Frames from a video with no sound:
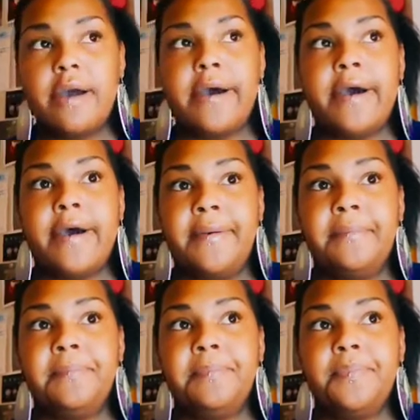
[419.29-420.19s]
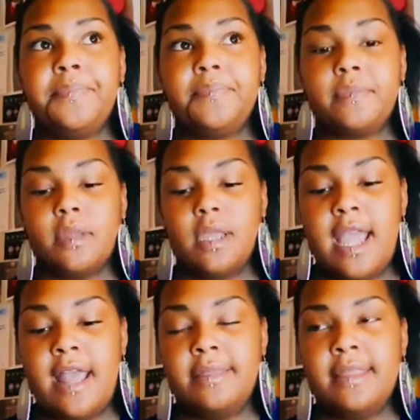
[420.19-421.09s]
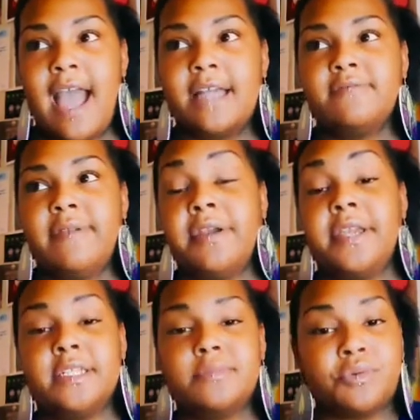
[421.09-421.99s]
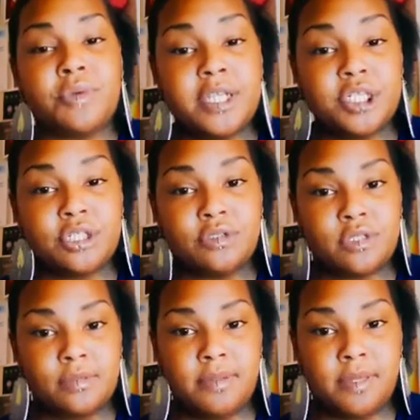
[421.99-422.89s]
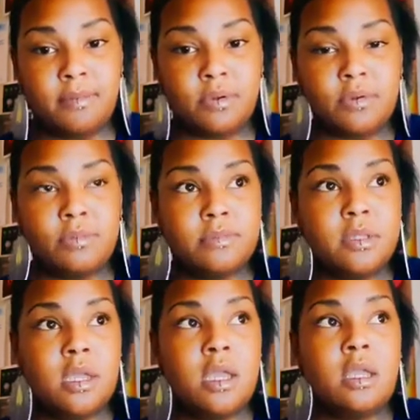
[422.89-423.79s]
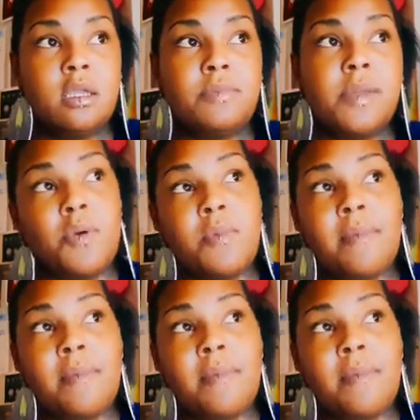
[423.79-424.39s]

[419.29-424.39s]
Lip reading: And that is very inspirational to people. People